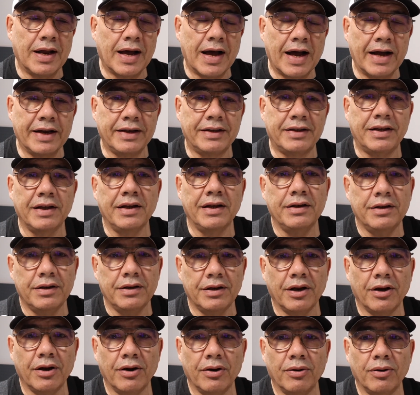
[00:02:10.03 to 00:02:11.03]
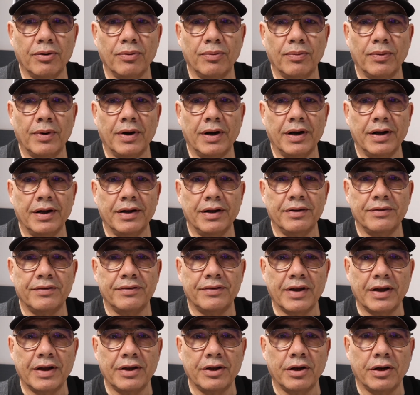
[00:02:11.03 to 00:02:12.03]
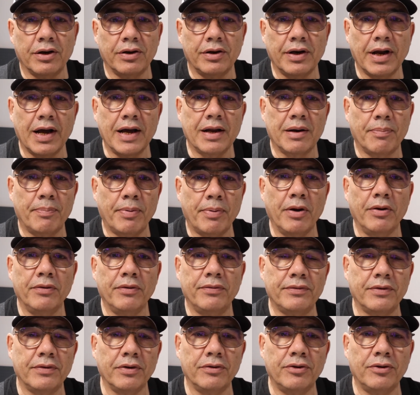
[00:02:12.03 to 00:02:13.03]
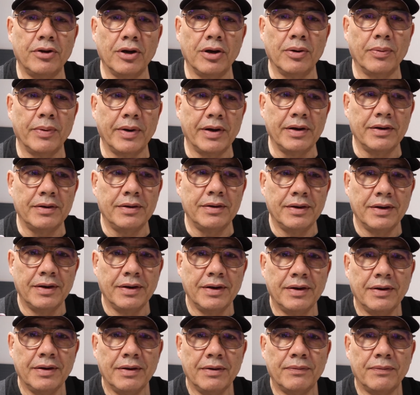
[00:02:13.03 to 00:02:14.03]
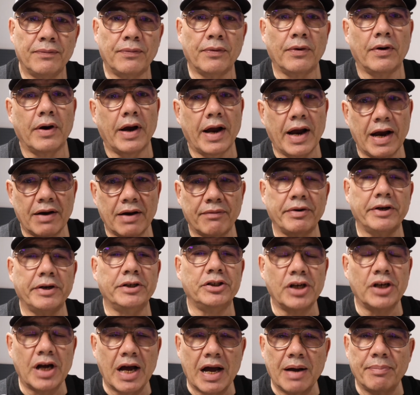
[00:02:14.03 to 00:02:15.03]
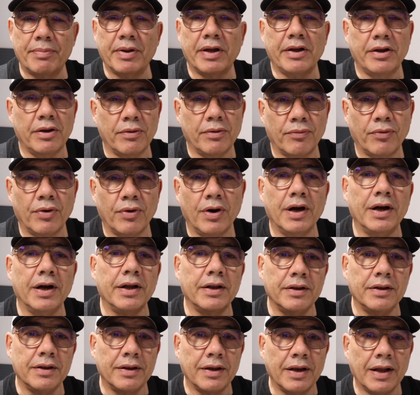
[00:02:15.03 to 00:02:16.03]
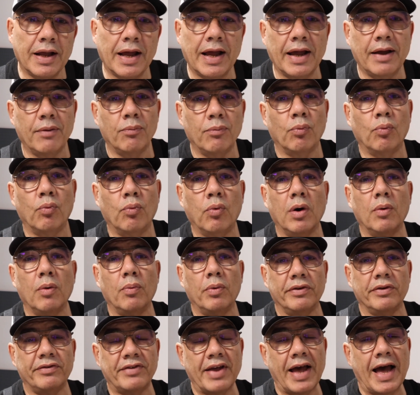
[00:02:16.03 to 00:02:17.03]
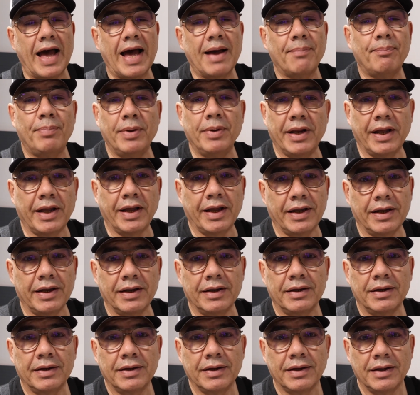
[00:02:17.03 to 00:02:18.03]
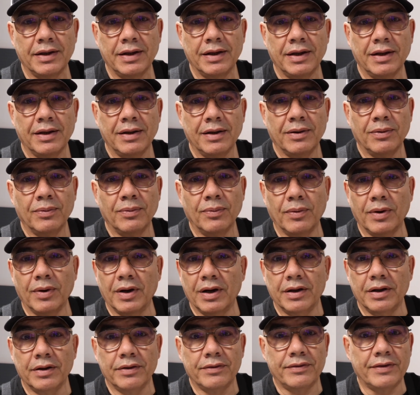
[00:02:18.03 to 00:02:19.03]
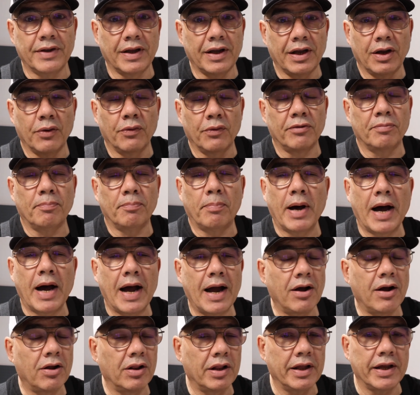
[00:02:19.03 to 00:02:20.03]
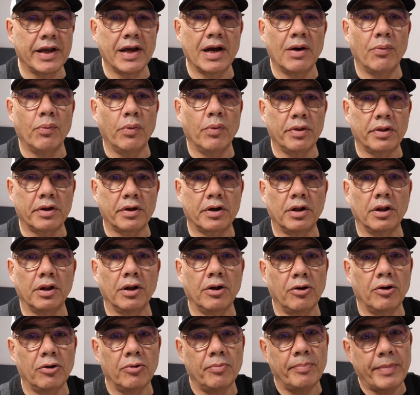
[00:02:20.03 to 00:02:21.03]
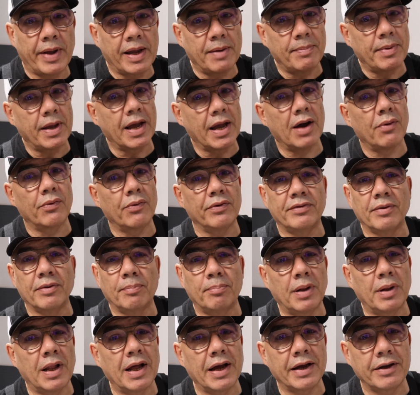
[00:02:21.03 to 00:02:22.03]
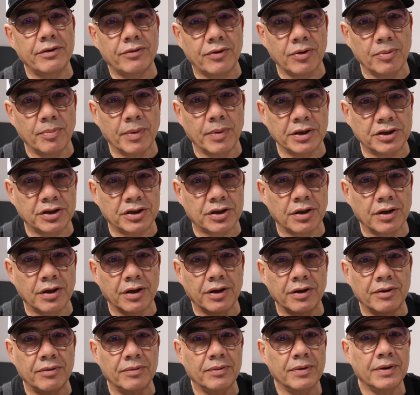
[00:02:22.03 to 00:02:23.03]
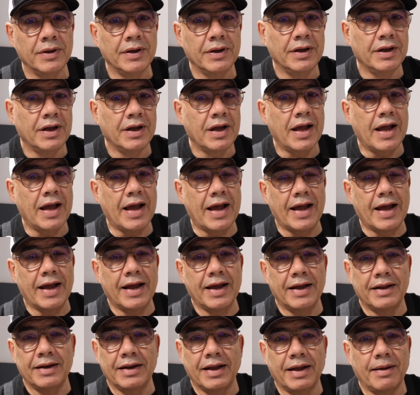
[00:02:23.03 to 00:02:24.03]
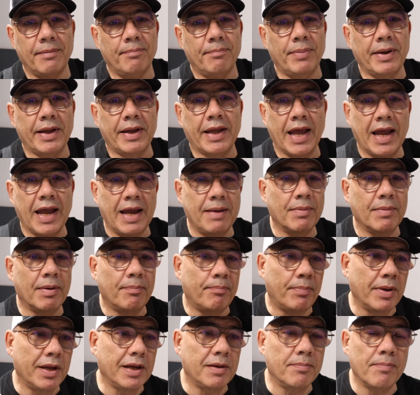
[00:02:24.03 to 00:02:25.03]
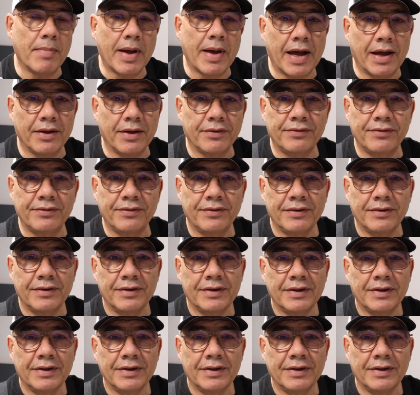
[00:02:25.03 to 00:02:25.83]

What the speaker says: I didn't know was that you're not supposed to do it for every job that you run. And what was happening was that it was piling up with glue. Maybe I was applying too much glue, and it became a big mess.